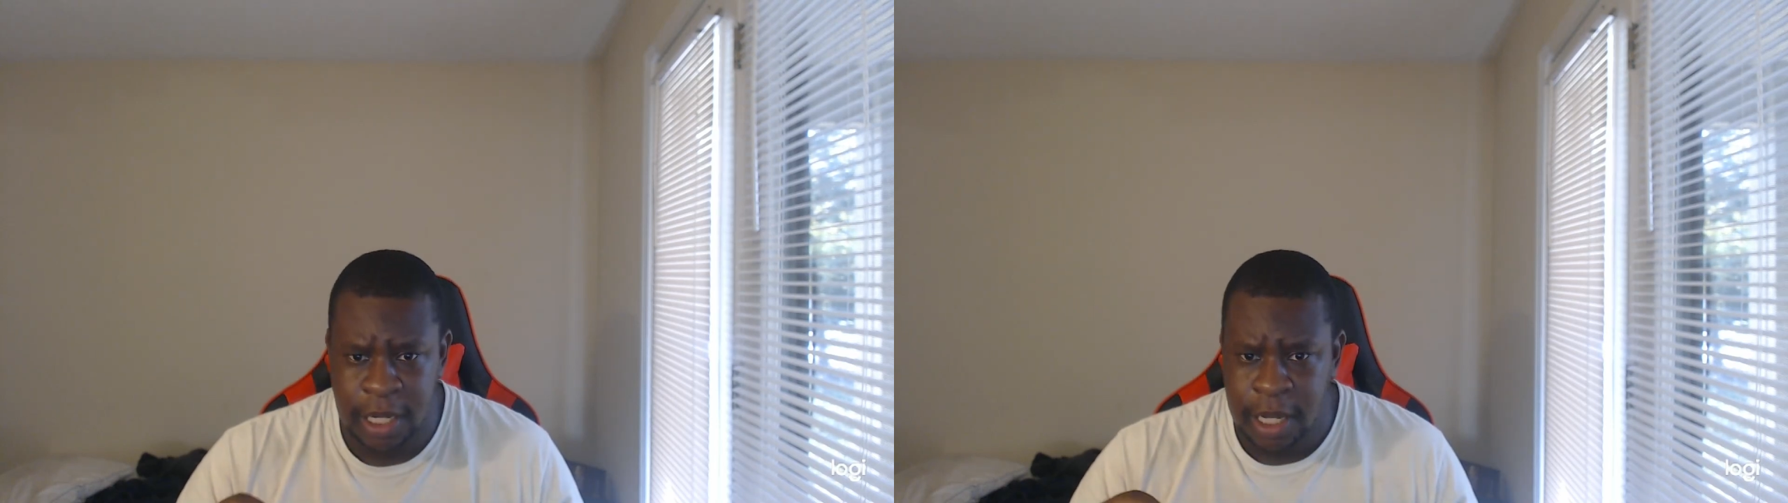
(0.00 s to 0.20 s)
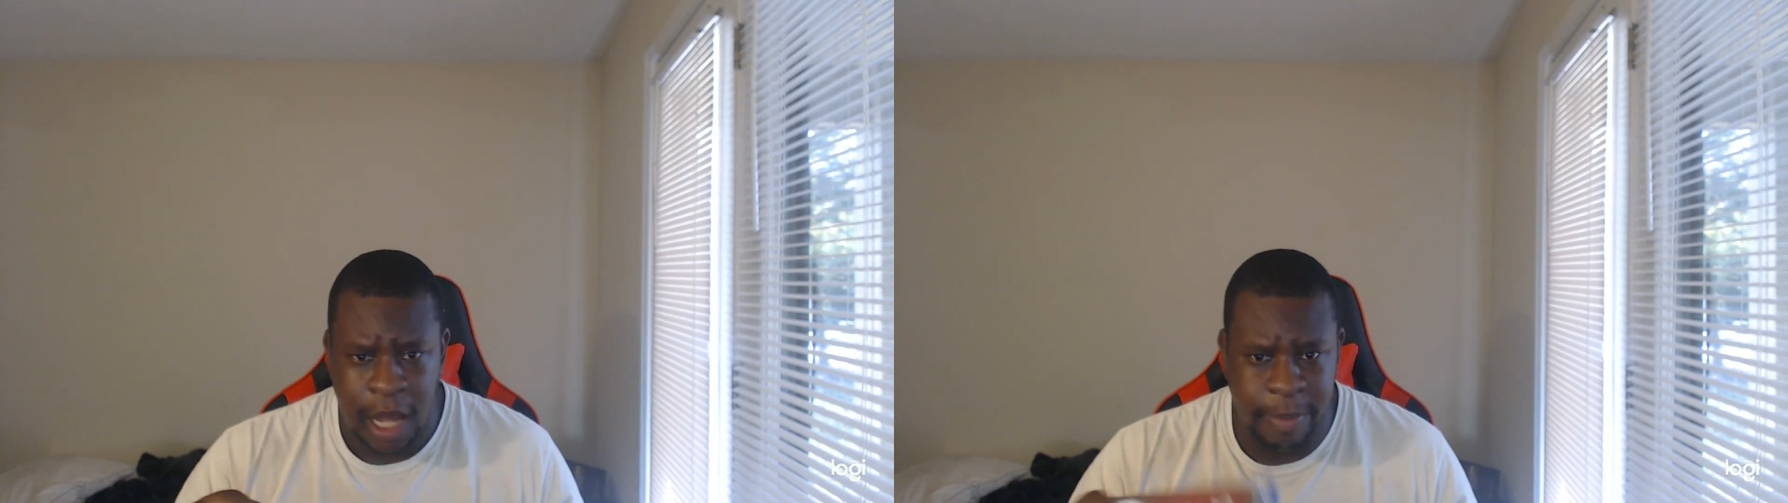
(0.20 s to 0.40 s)

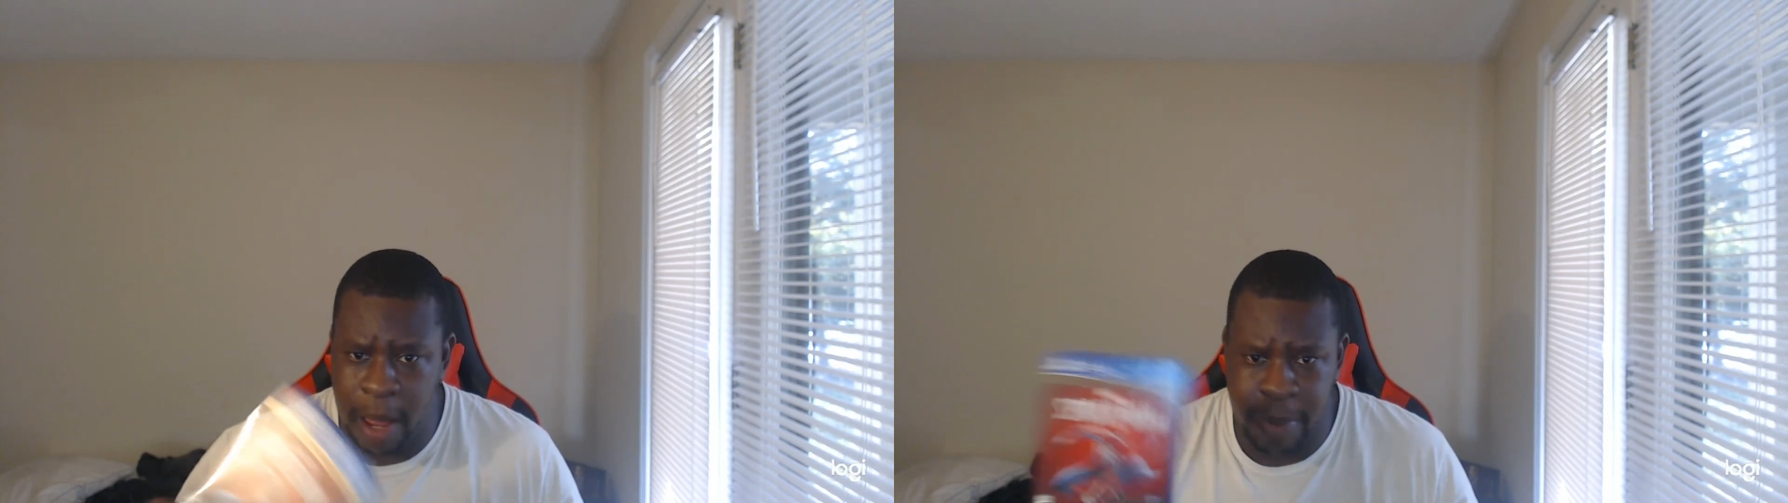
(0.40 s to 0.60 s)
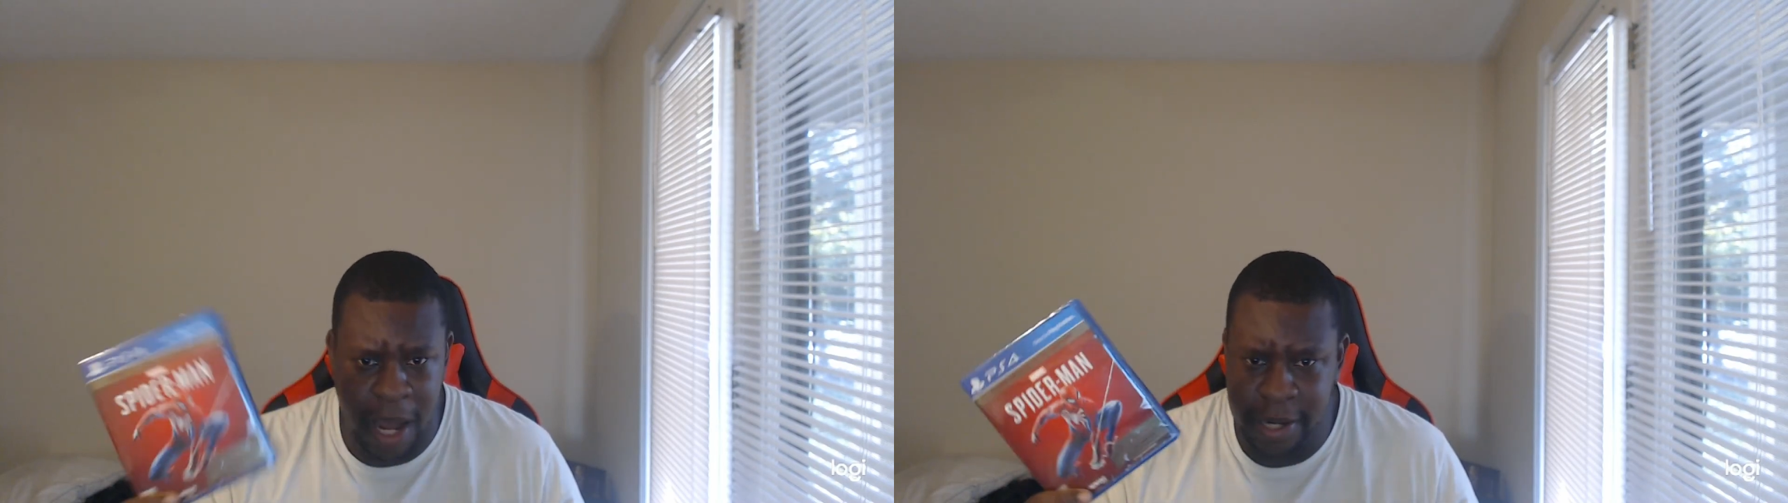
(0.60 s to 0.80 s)
I'm not
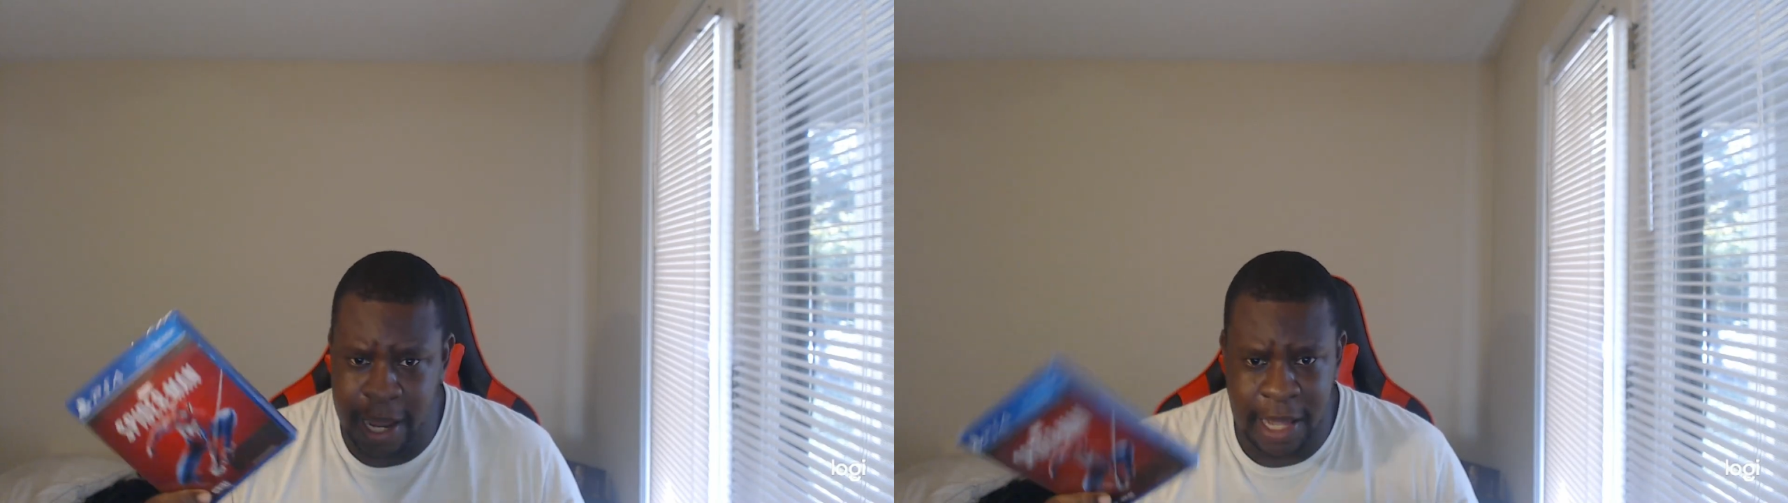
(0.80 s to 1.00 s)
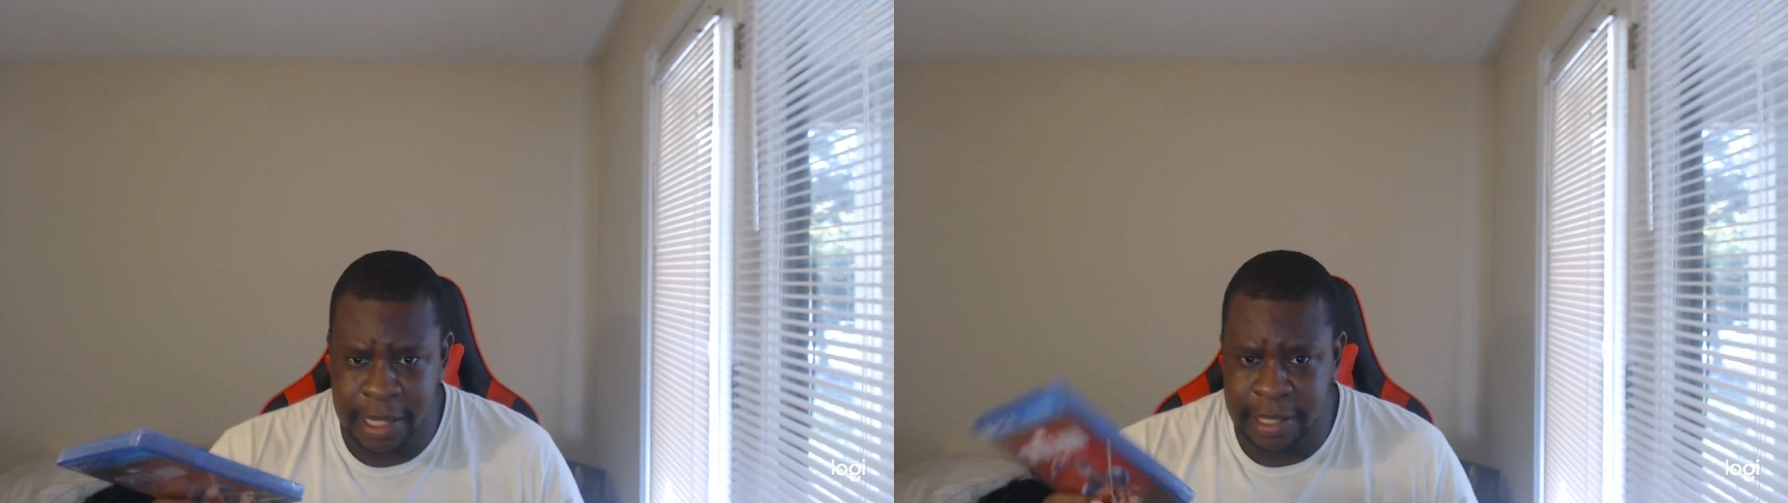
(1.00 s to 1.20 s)
buying
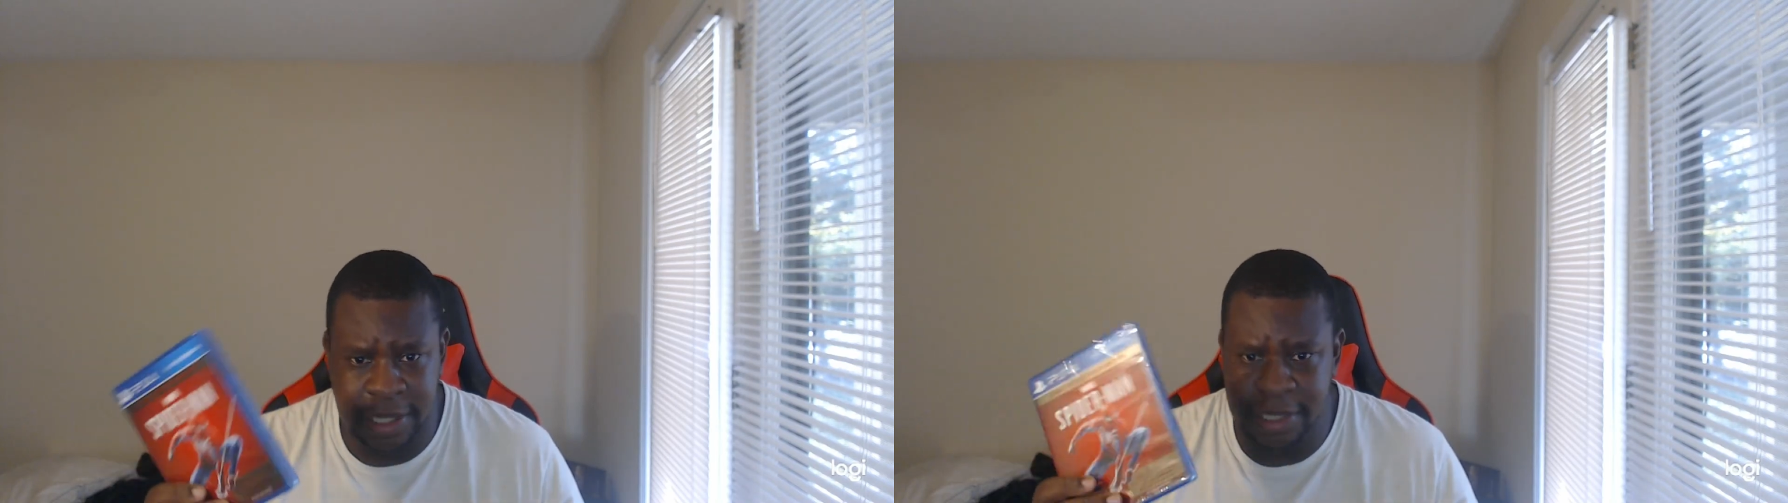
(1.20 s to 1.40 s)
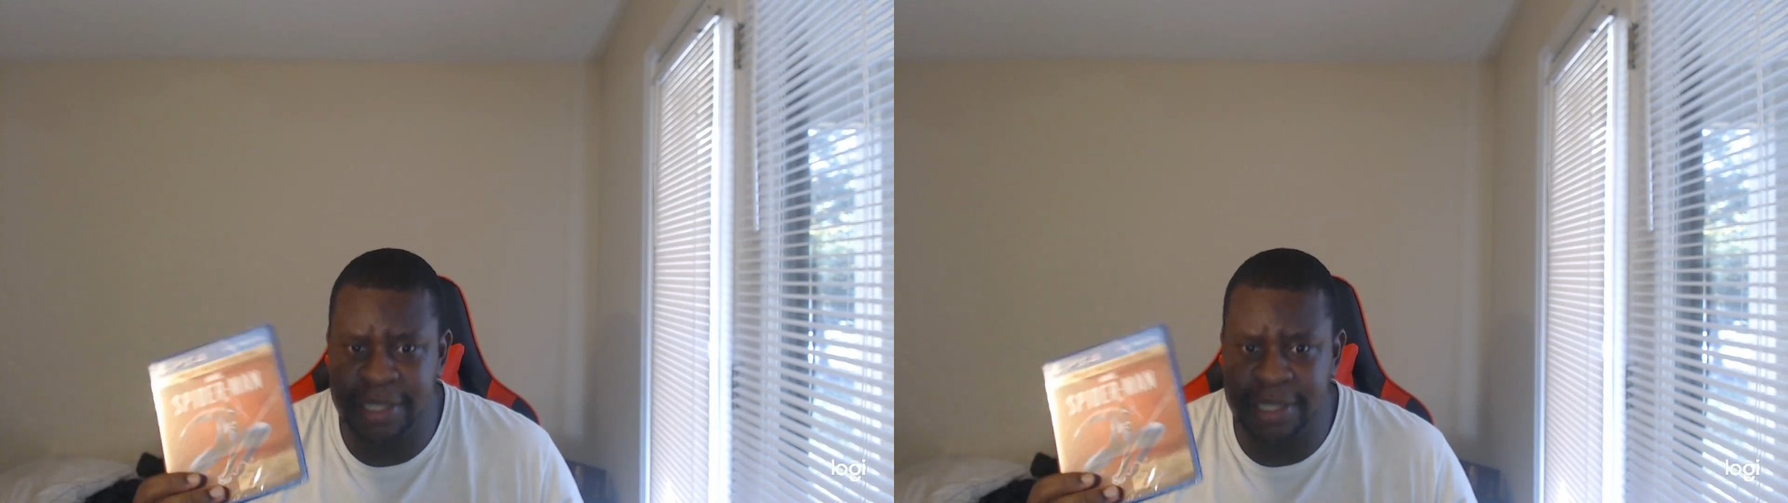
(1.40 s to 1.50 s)
that. It's a